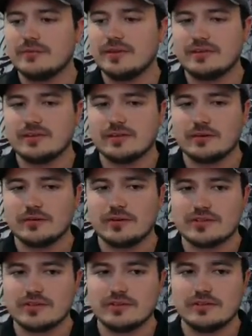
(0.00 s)
That's a good
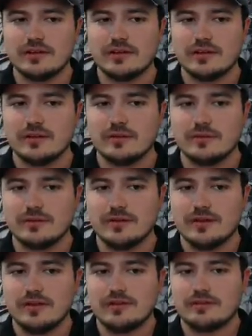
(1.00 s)
question
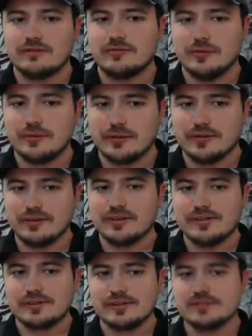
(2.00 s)
for
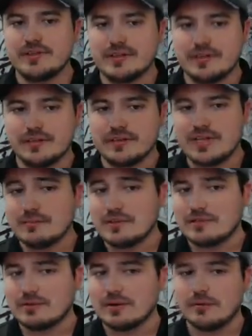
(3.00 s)
another team
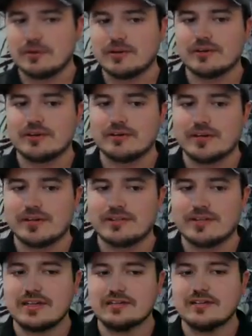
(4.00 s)
that's probably working on guild
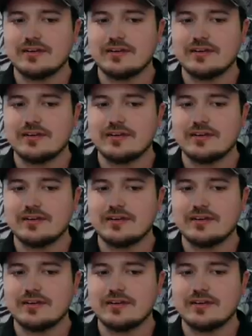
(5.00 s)
content.